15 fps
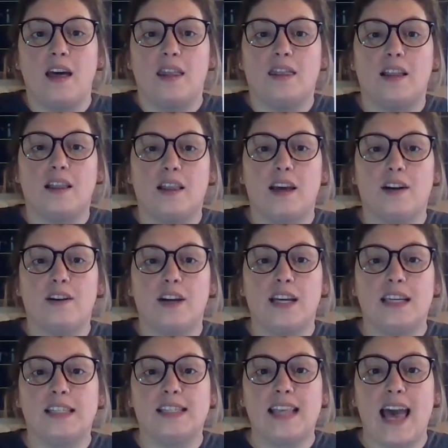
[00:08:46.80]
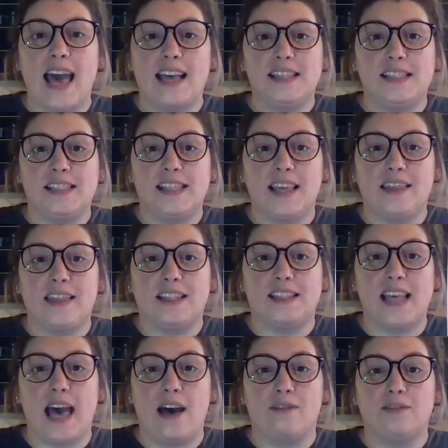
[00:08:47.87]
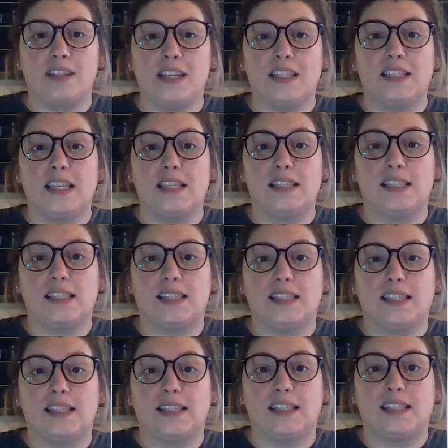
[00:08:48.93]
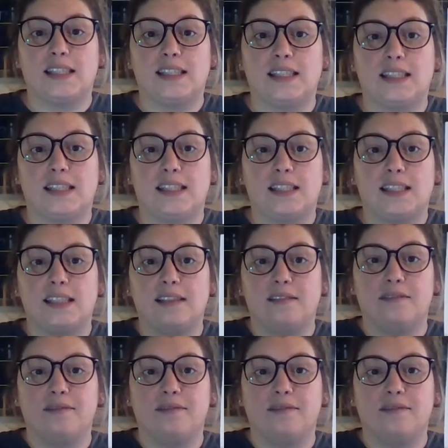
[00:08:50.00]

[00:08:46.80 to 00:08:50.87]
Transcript: The letter is S. The sound is s.